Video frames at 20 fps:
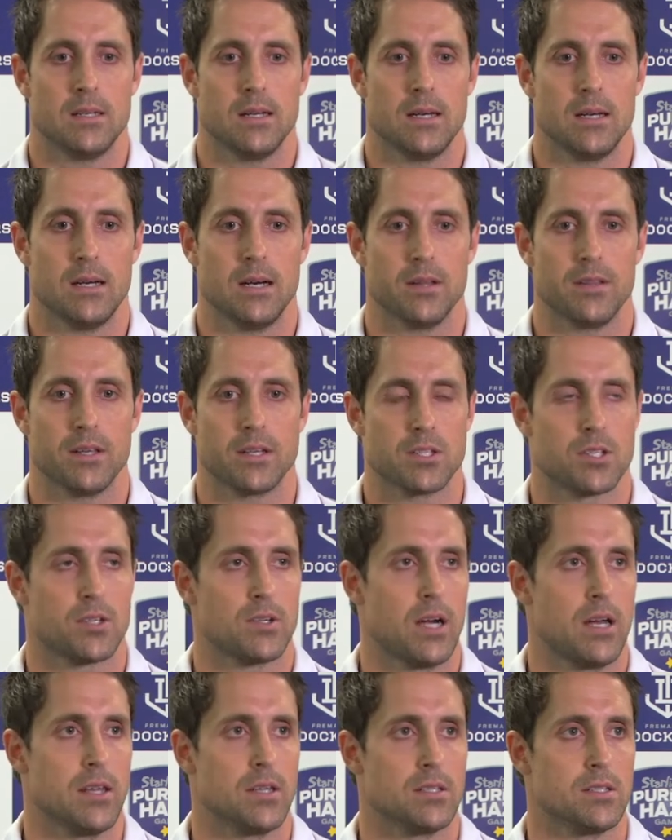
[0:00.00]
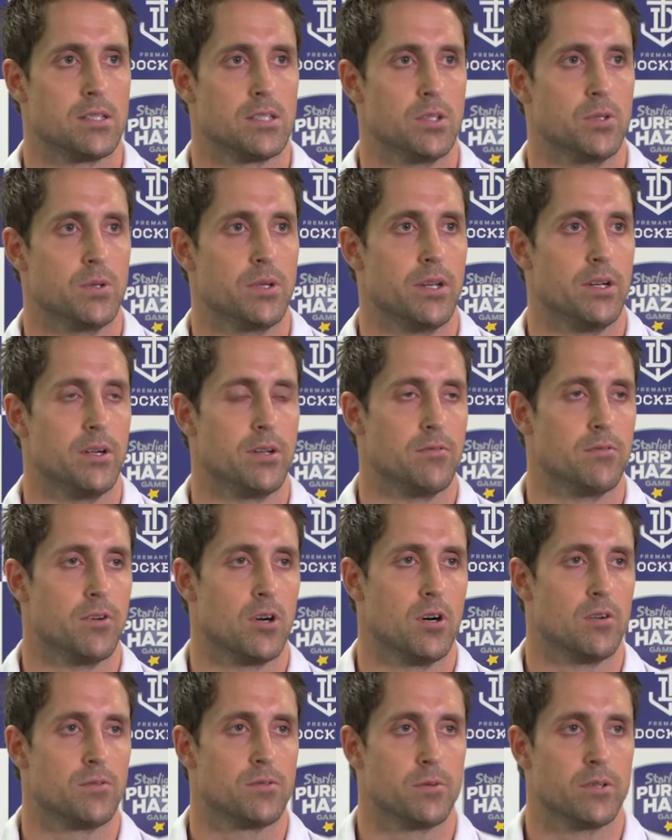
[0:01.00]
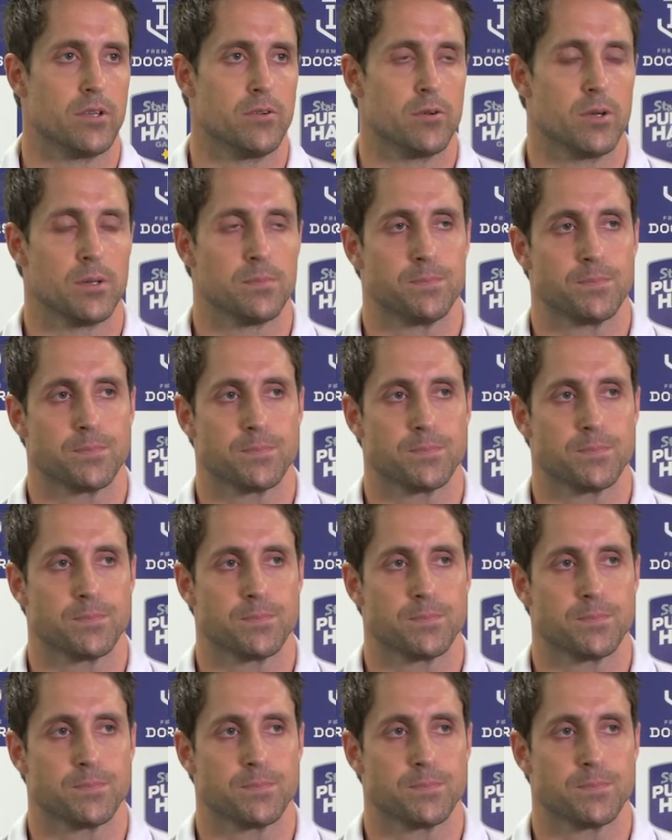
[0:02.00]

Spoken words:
I think it's great that he's still here and involved with everyone.